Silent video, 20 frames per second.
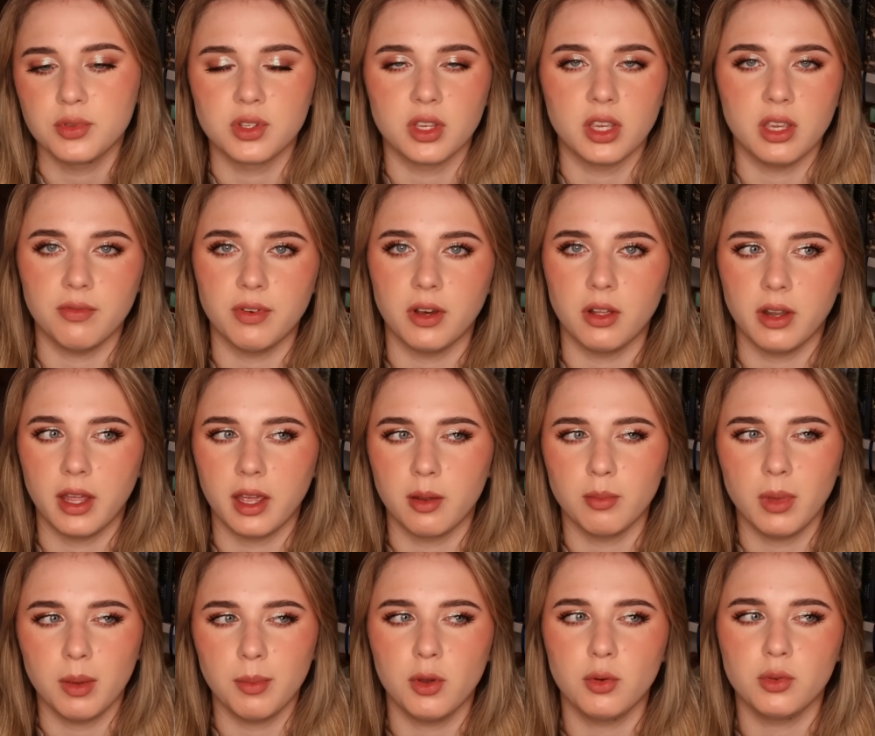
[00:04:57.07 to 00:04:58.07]
so he felt like
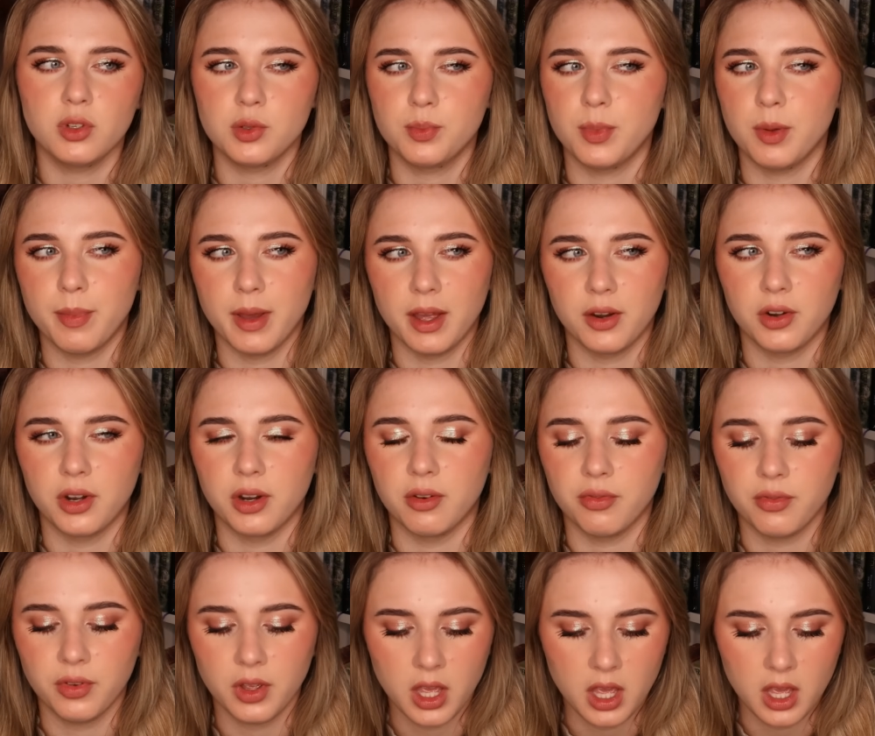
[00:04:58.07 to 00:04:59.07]
maybe it'll just be better
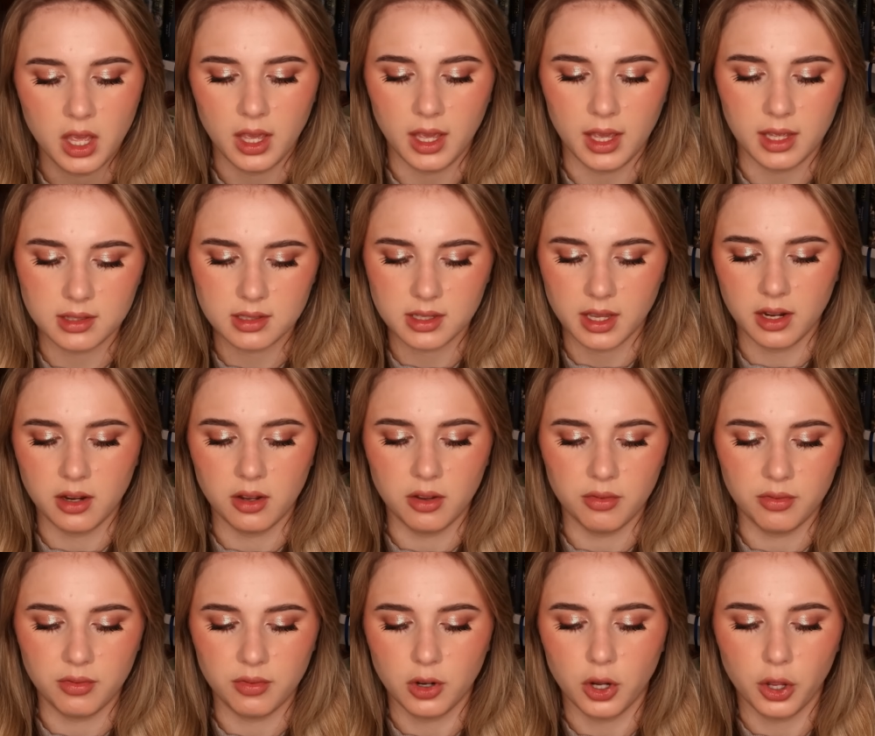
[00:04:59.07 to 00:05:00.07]
if it's kind
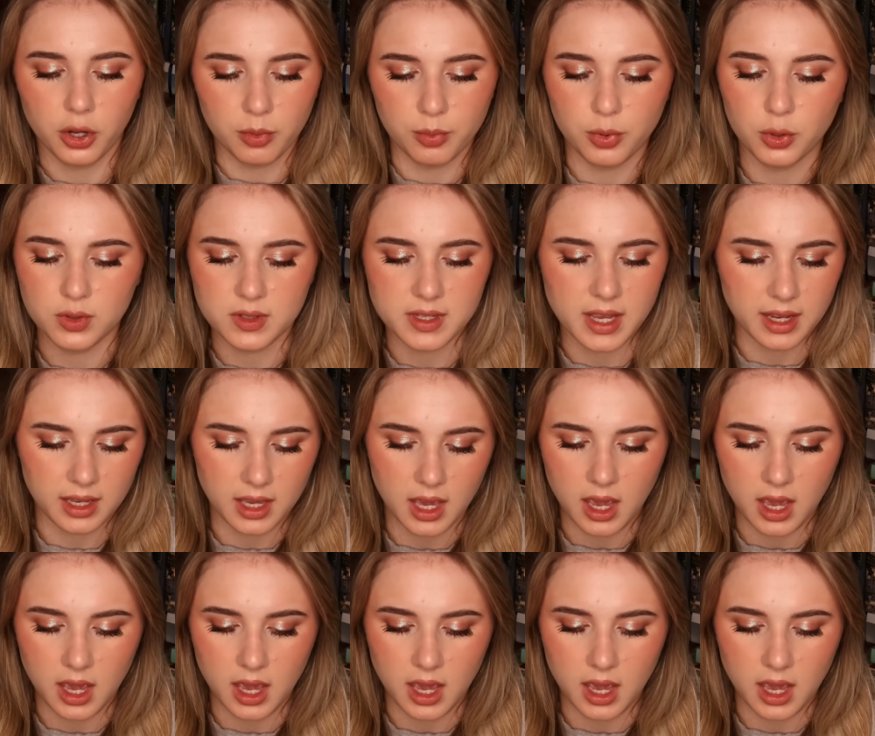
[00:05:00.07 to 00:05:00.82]
of Logan Paul, Zach